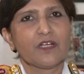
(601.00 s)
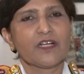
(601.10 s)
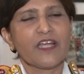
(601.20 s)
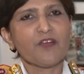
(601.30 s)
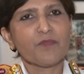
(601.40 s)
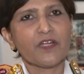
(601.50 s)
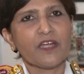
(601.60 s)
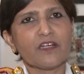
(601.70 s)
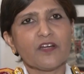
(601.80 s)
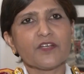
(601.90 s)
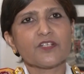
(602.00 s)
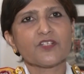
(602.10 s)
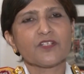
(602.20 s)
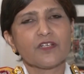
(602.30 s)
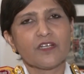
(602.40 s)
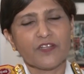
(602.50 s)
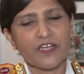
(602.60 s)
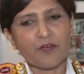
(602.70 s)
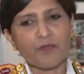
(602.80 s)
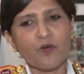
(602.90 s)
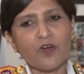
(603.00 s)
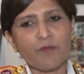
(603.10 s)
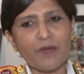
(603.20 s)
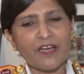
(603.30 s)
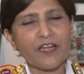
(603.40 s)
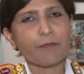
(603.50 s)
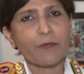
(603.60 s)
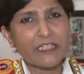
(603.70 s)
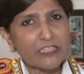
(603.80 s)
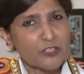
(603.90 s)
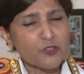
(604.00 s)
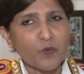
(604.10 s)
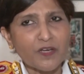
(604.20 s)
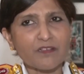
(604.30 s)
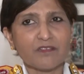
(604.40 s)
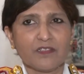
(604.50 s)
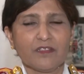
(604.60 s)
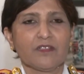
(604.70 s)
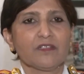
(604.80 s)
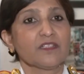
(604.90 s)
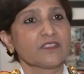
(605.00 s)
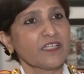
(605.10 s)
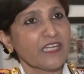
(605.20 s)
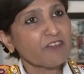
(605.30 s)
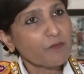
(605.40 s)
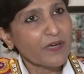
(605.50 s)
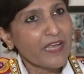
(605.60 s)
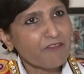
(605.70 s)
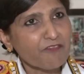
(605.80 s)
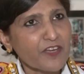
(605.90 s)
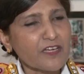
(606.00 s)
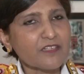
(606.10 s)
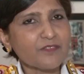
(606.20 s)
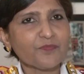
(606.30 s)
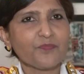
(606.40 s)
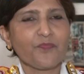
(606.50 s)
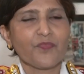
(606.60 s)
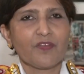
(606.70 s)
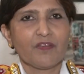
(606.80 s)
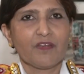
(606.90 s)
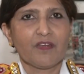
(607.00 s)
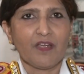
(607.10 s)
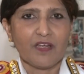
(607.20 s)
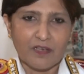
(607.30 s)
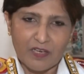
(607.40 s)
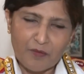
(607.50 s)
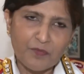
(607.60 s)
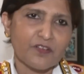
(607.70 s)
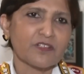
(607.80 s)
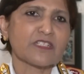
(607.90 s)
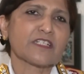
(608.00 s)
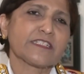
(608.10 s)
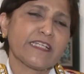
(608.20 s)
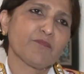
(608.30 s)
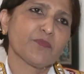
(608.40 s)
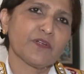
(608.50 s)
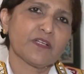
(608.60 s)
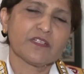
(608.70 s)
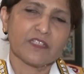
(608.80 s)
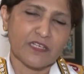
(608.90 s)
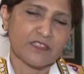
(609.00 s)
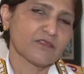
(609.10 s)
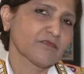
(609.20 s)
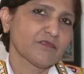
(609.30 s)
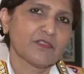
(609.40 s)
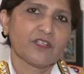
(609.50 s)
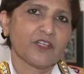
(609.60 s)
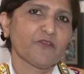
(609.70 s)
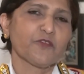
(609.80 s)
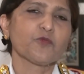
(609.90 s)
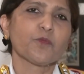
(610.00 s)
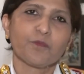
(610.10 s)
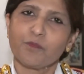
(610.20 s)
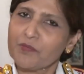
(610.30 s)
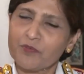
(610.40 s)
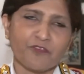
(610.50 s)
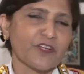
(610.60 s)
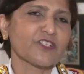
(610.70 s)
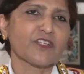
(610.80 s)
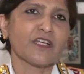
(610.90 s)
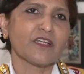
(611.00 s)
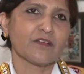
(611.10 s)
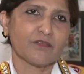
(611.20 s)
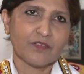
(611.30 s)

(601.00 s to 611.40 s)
can be encouraged. They can be all amalgamated into one. It's a level playing field. And I'm here as an example that if you be professionally